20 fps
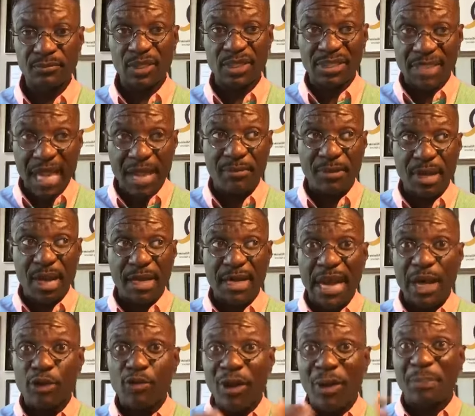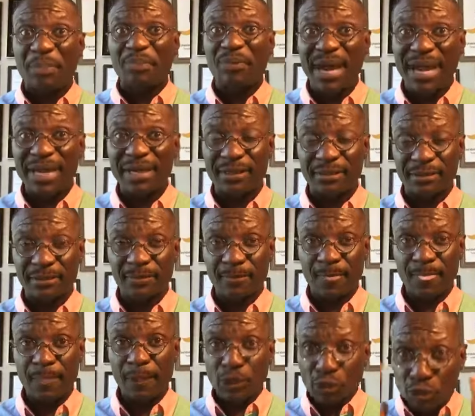The same God that you are praying
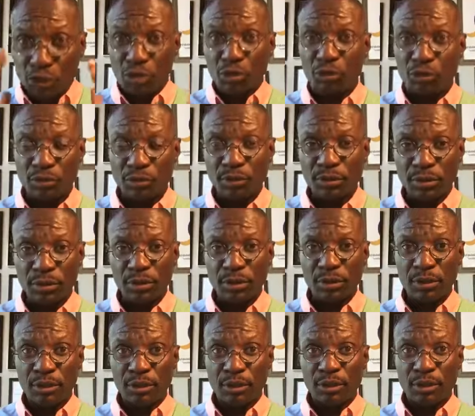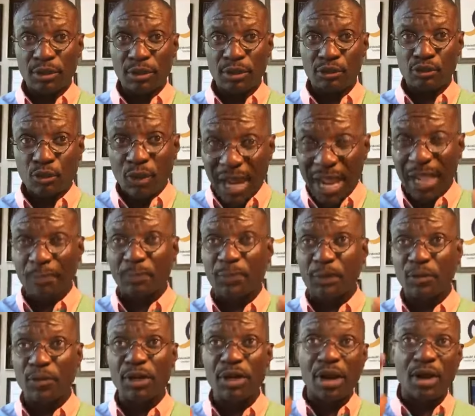to help
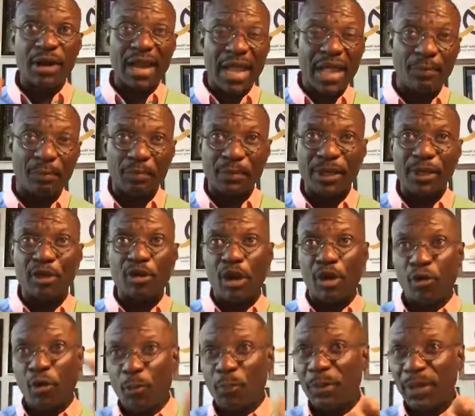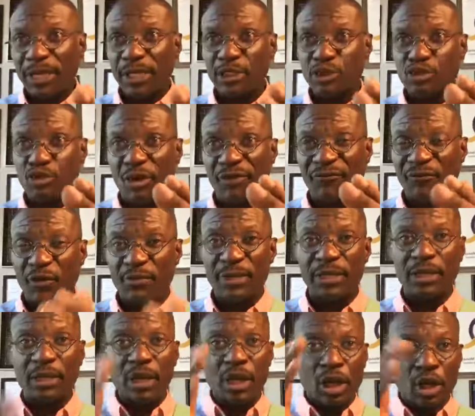you. God, help me. God, open this door for
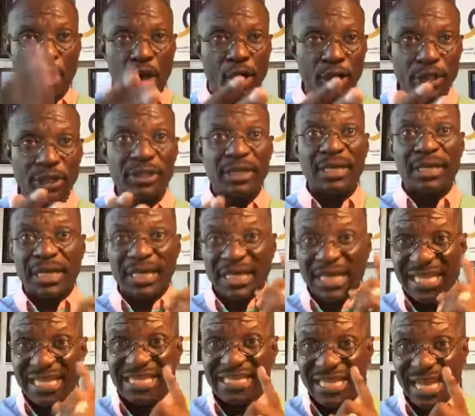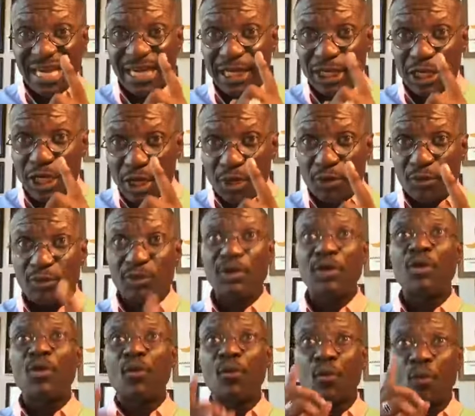me. God is telling you,
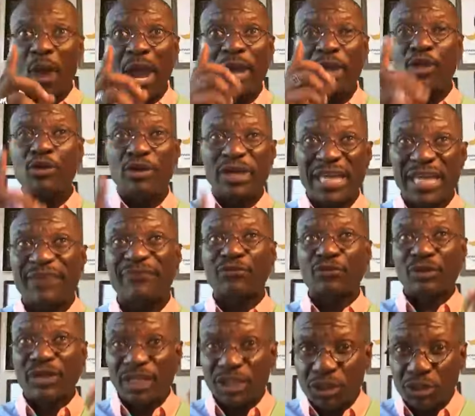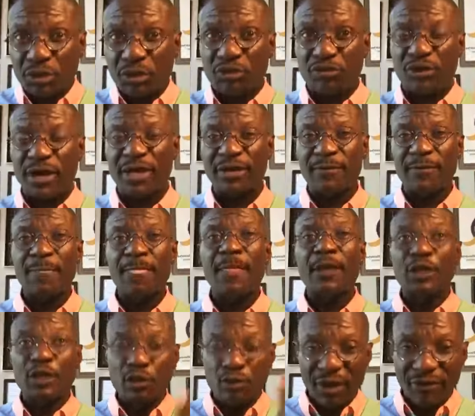when you give to the children,
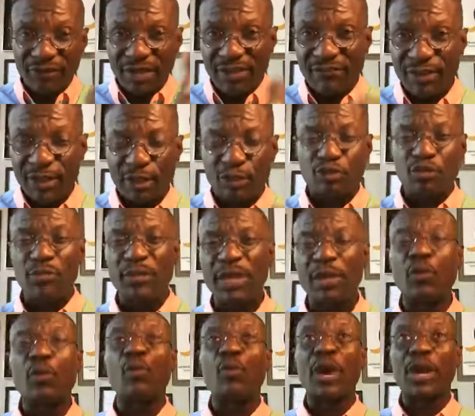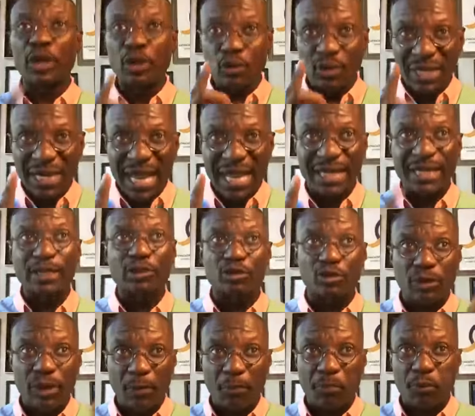you have given it to me. When you
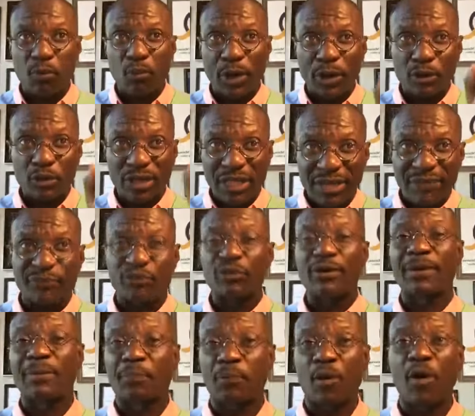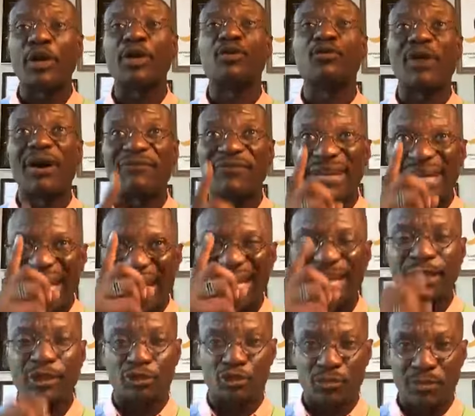give to the poor, you have
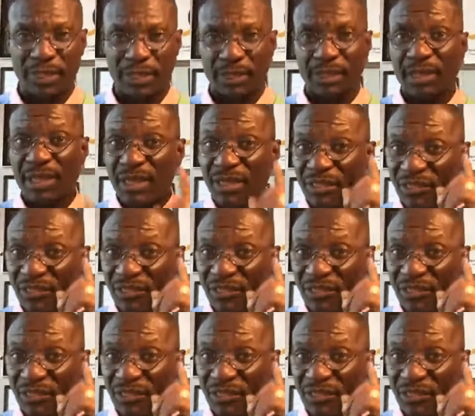lent it to me.